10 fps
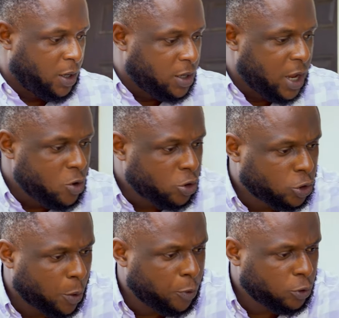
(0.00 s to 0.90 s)
They are not
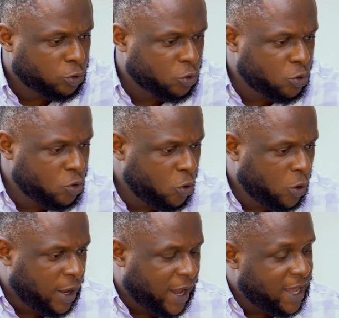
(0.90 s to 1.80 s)
supposed to know
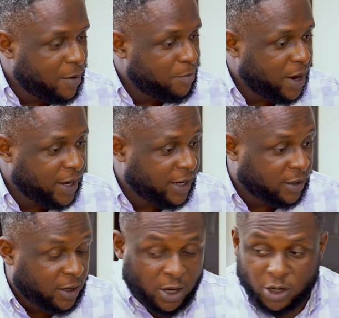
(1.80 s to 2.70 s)
I am married.
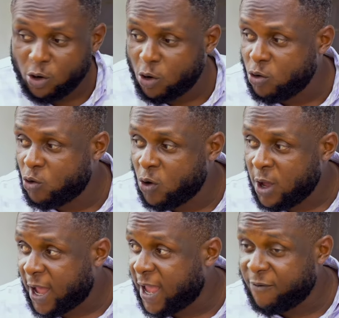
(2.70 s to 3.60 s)
They don't know
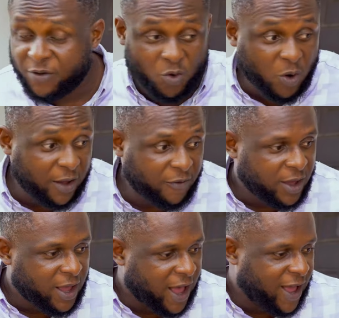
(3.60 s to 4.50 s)
I have a wife
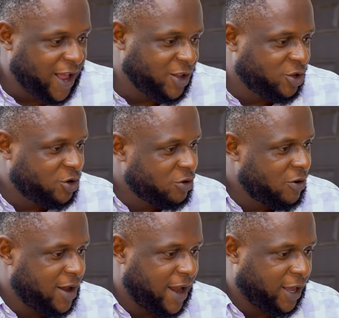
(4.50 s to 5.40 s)
and
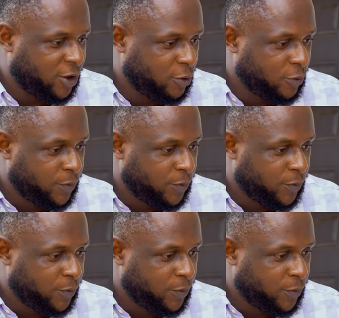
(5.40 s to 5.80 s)
children like you.